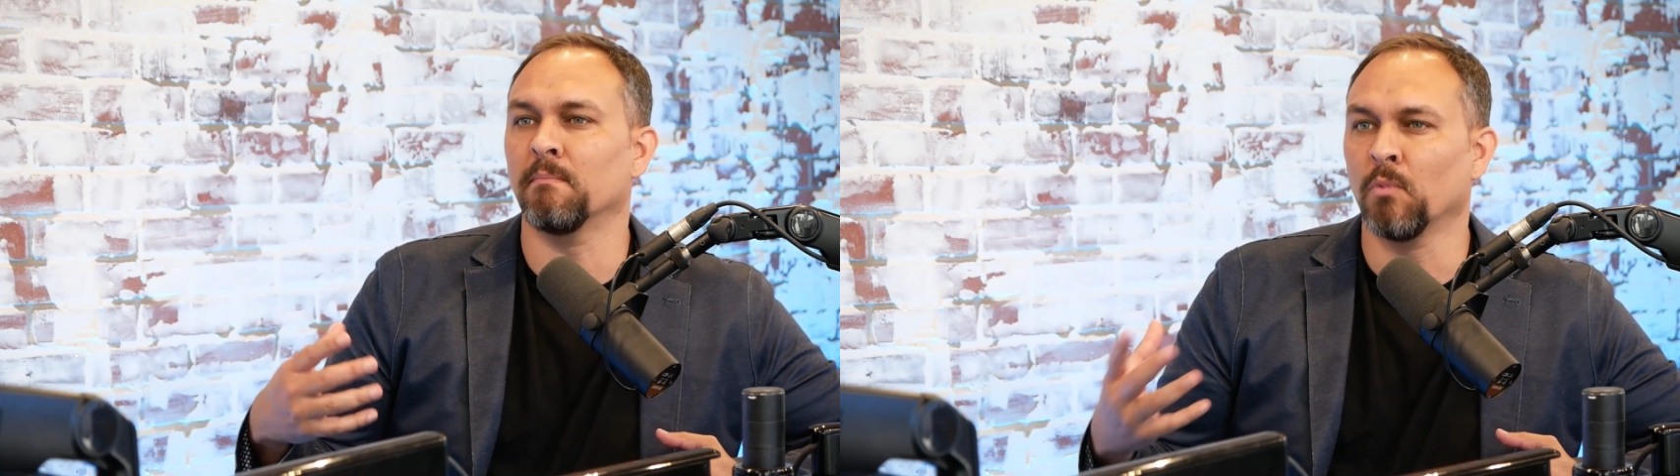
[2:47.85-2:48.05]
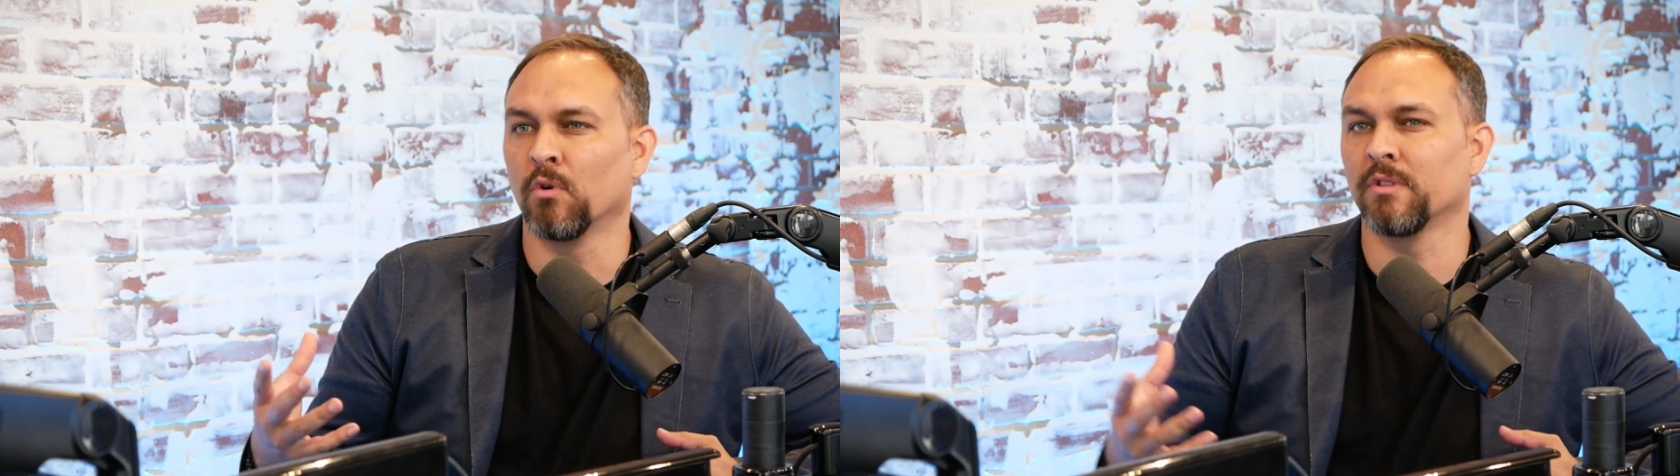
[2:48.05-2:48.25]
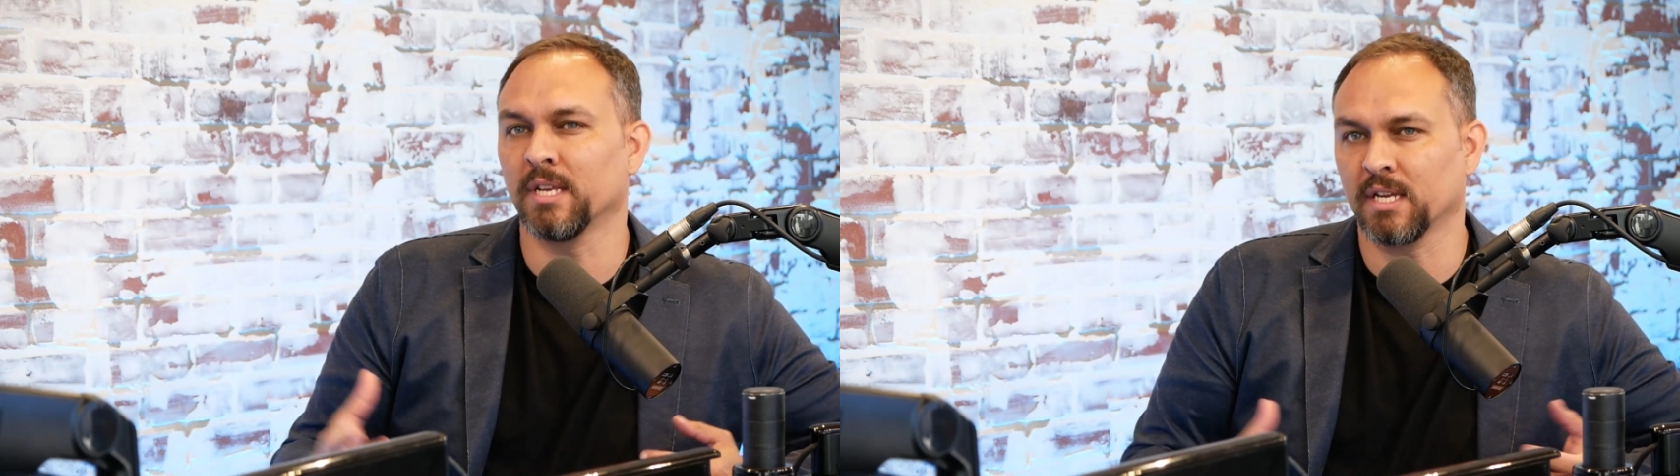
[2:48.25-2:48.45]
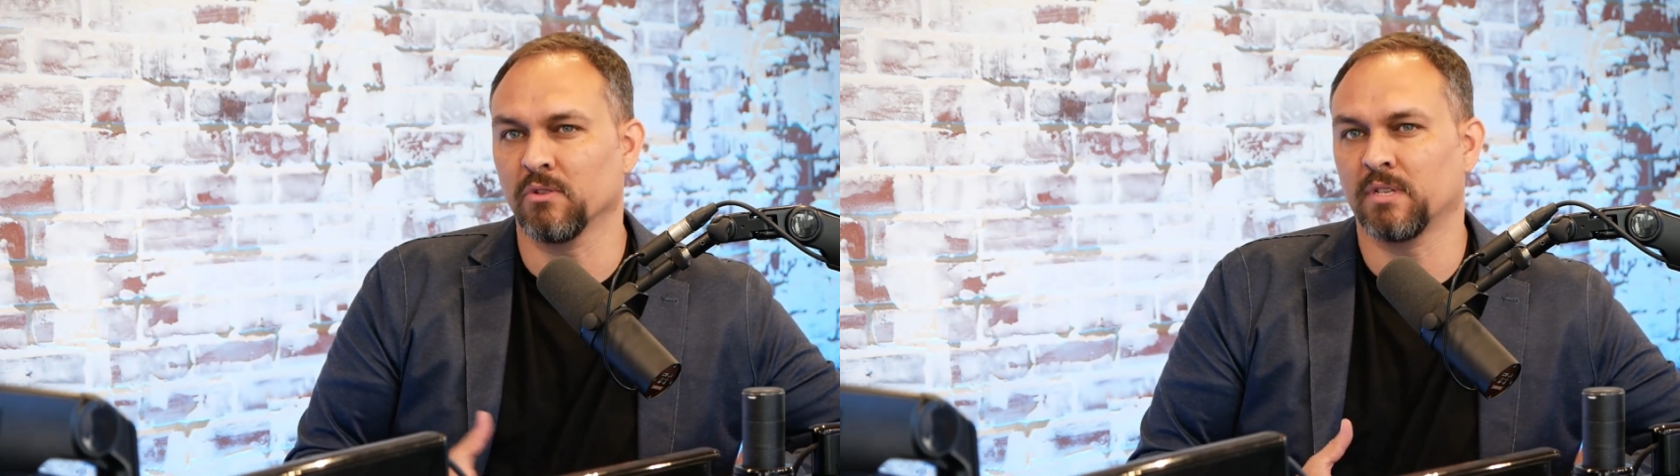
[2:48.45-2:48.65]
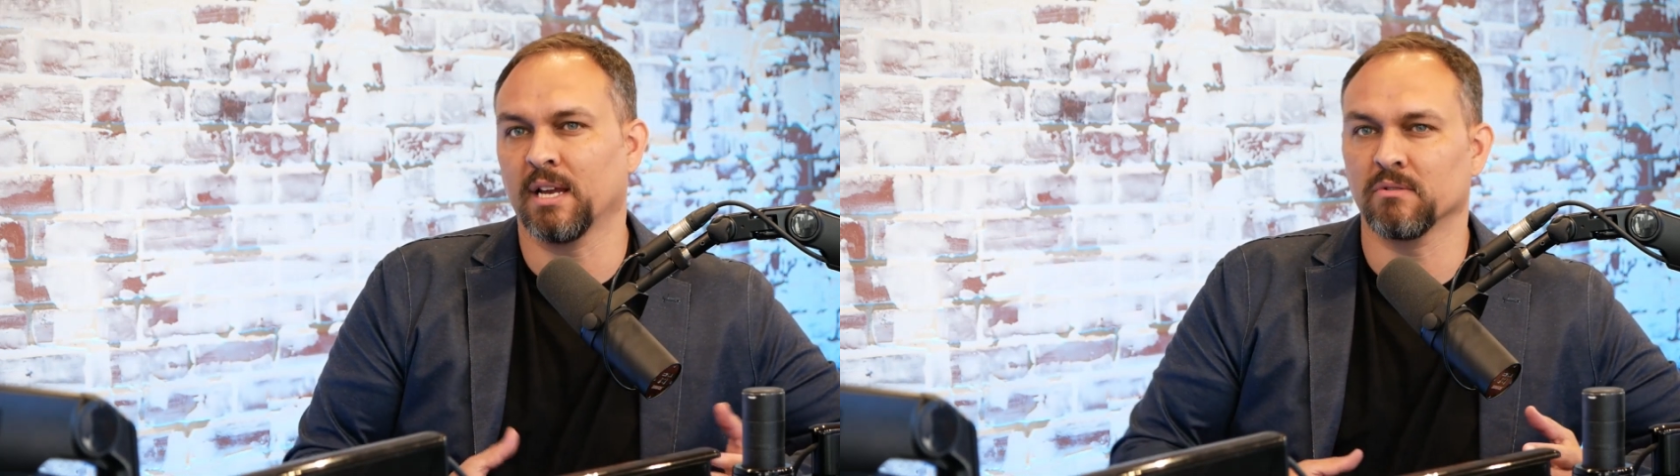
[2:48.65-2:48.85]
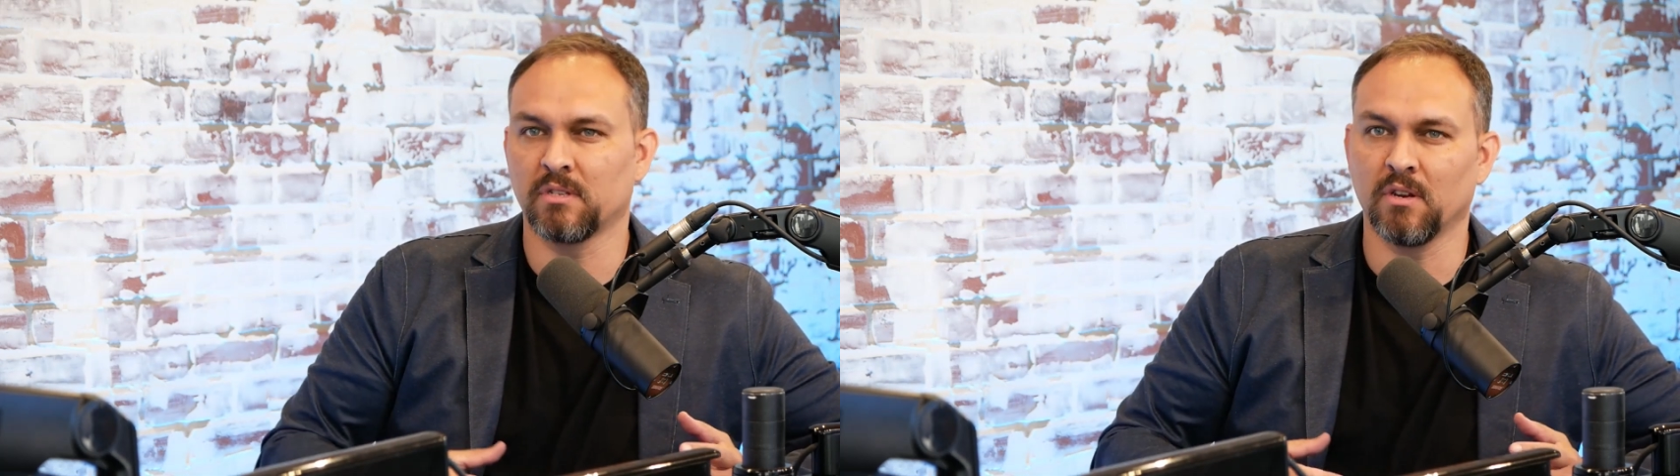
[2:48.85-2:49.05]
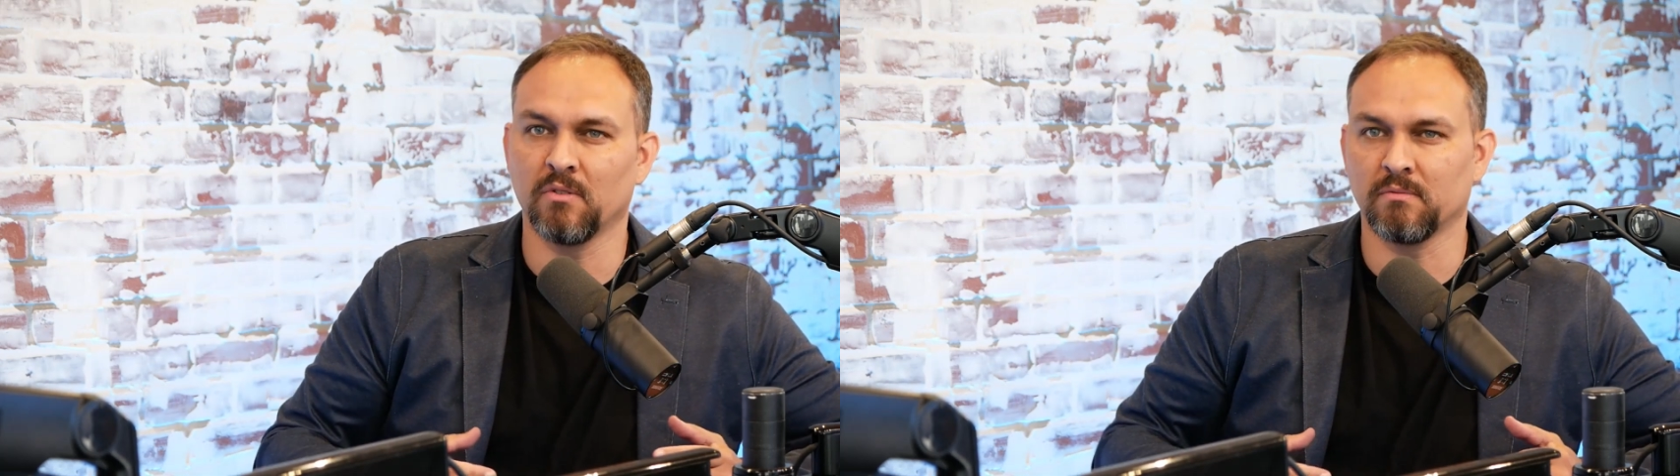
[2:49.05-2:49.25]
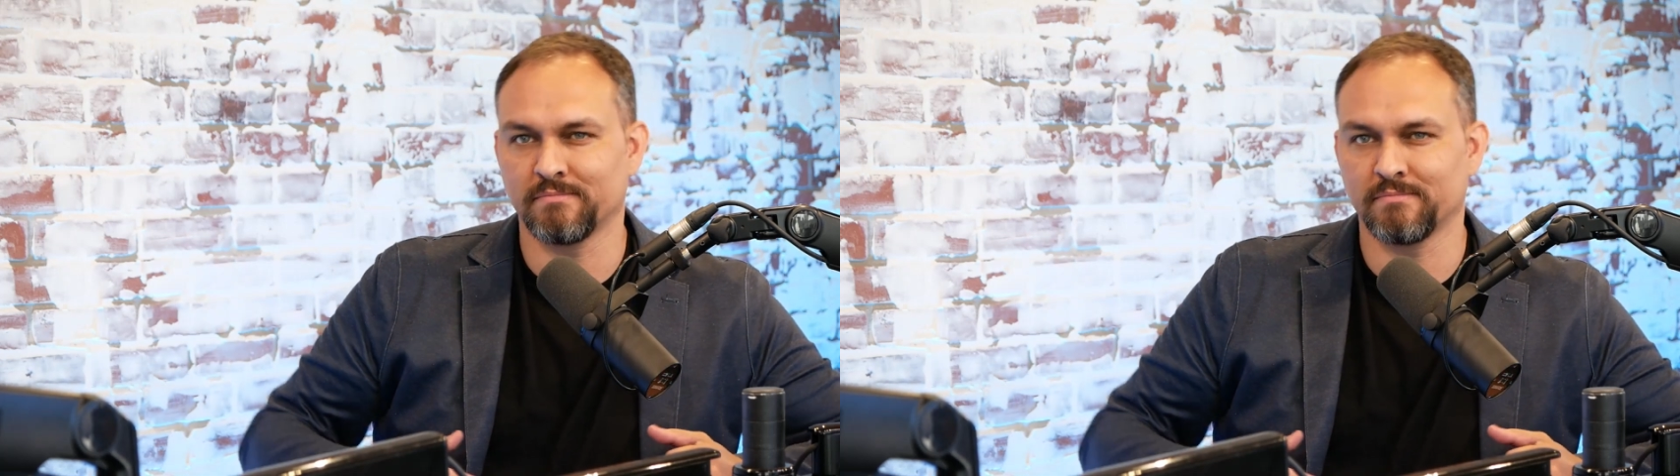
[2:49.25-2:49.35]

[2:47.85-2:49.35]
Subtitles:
more than it goes down. So